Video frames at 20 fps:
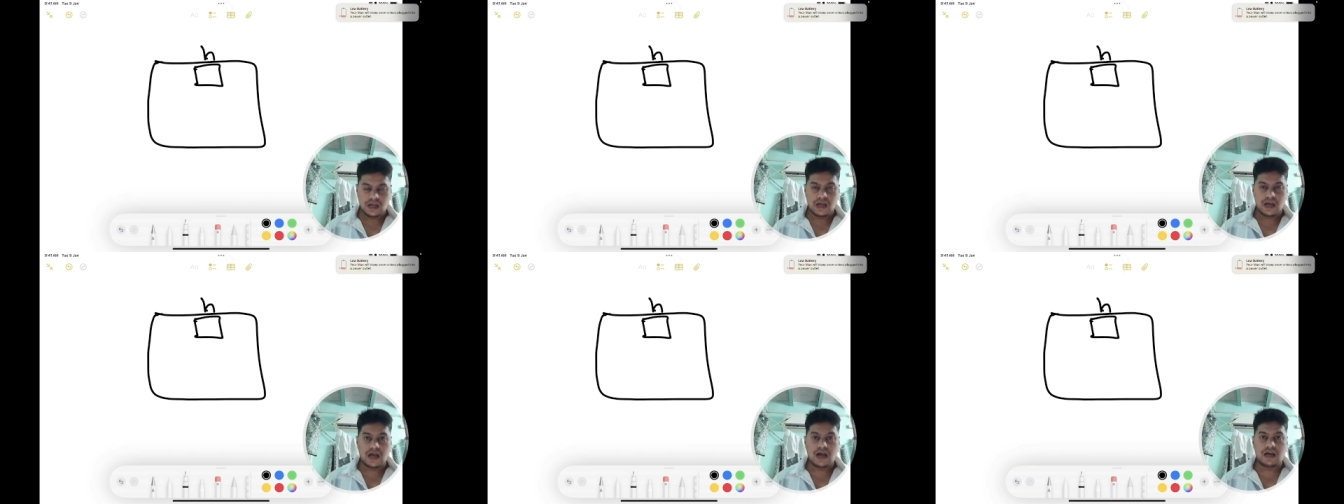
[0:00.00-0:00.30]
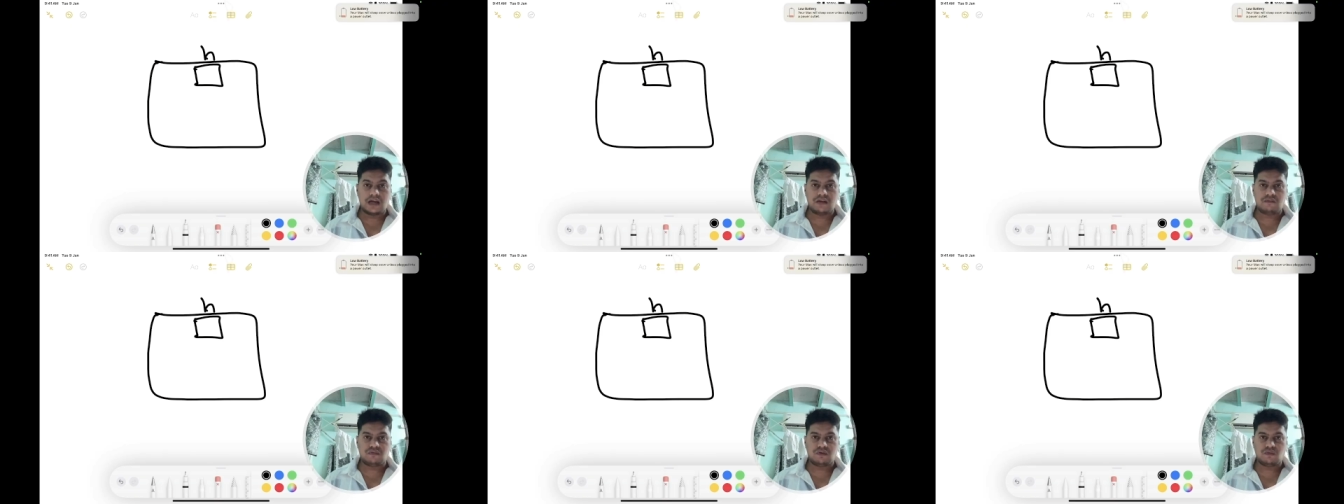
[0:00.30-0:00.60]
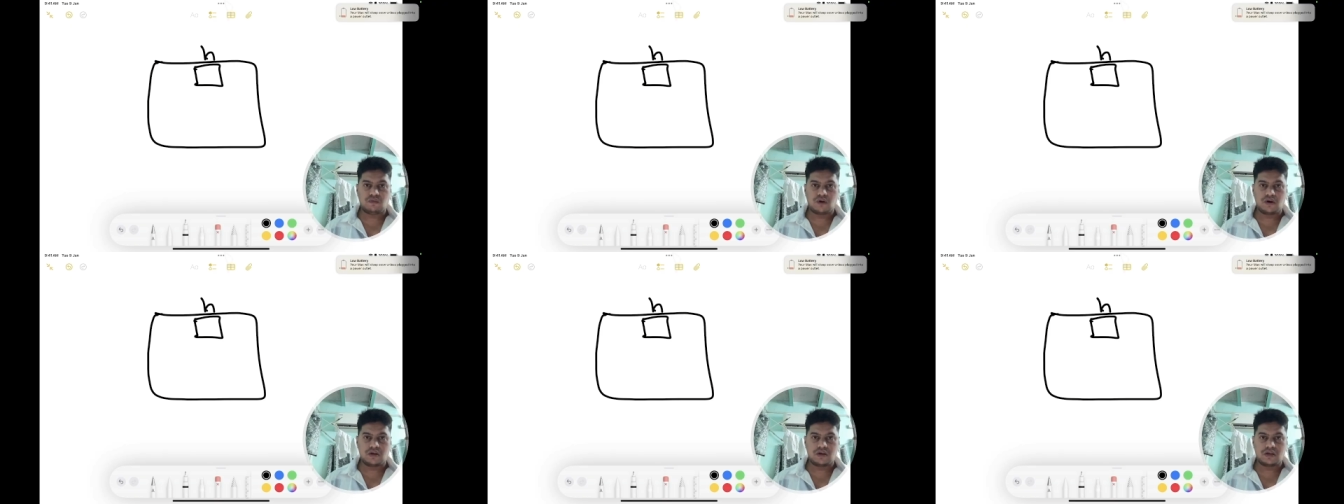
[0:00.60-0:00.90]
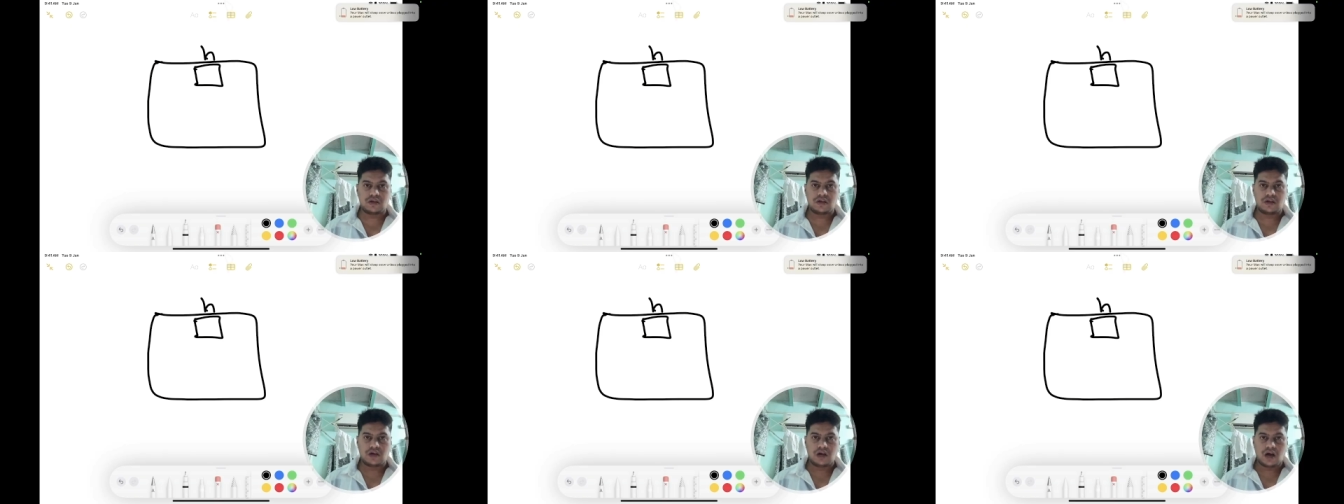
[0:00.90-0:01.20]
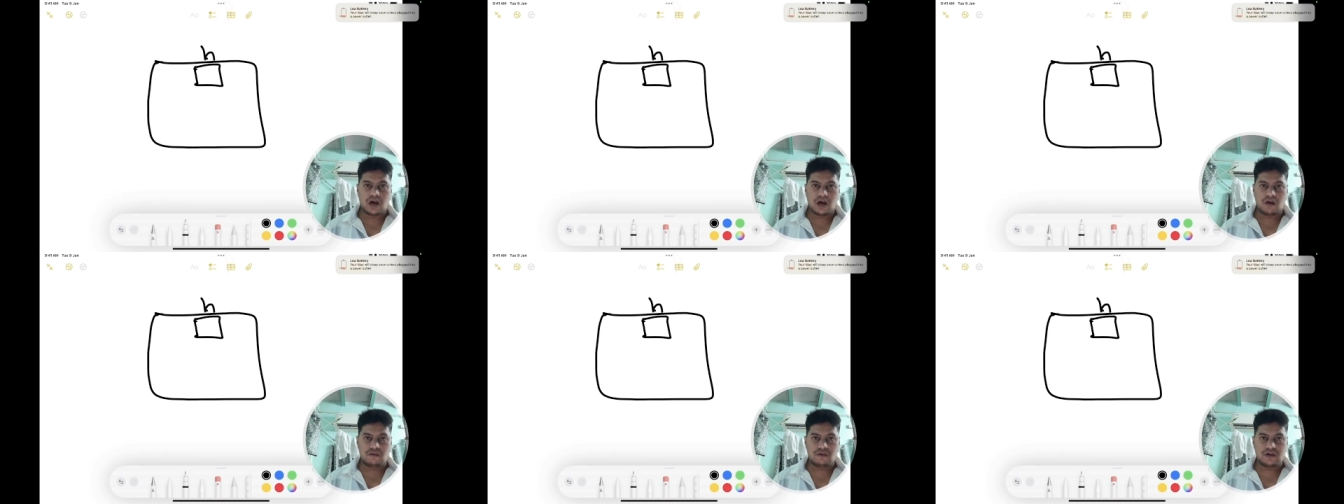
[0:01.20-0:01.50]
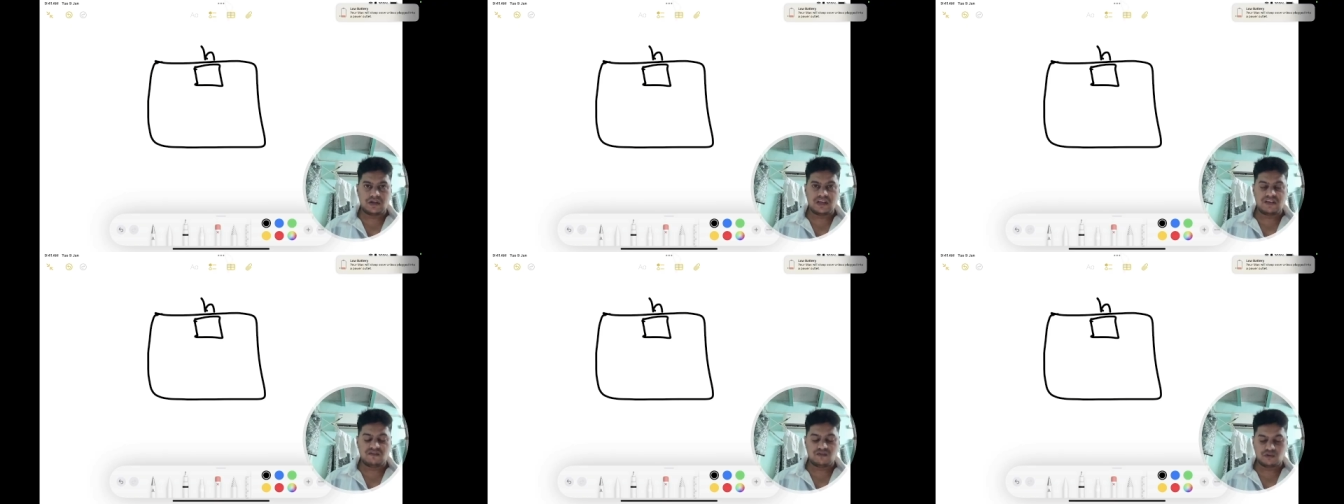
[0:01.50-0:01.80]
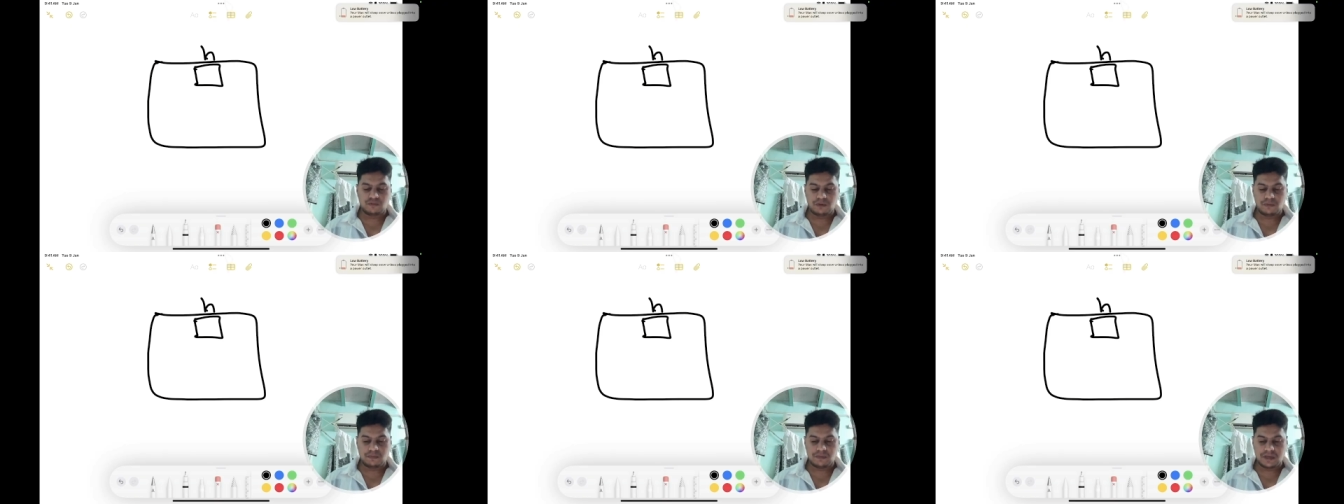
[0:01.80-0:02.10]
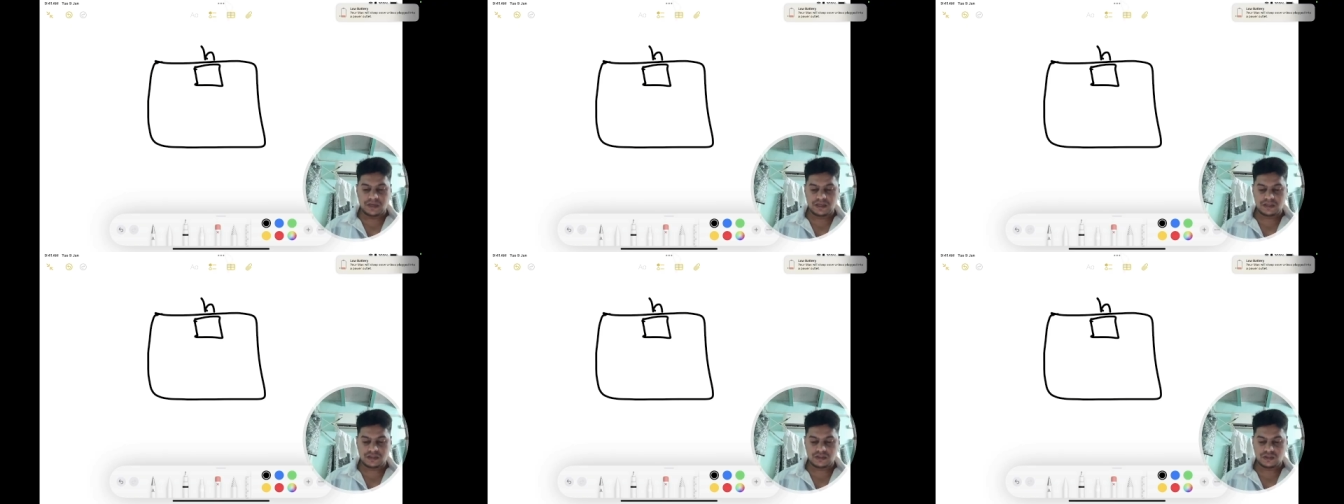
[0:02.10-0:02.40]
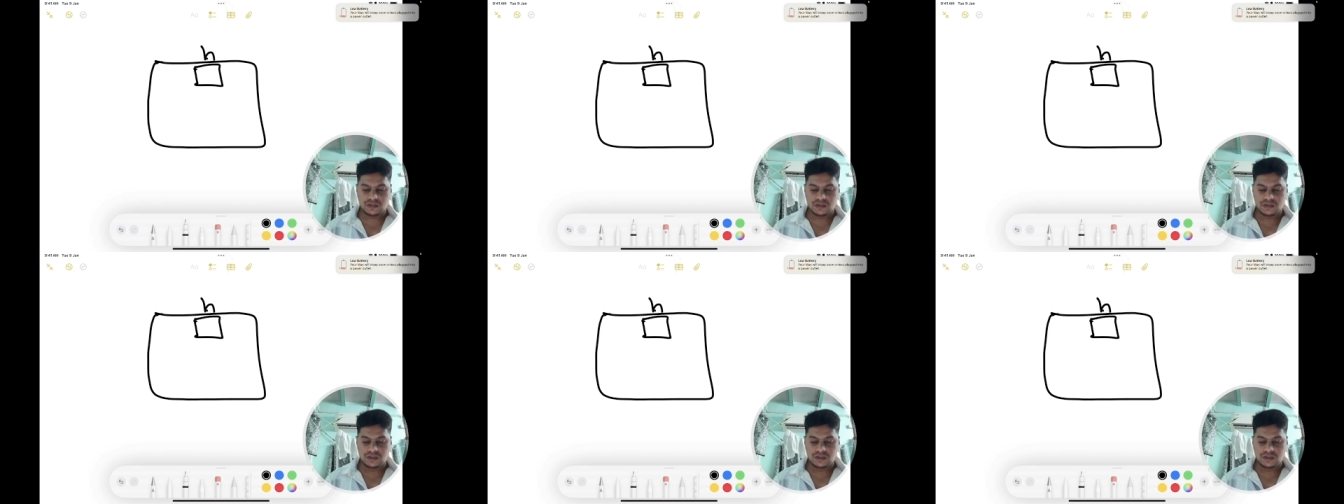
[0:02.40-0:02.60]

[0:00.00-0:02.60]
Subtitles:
And if we want our div to be placed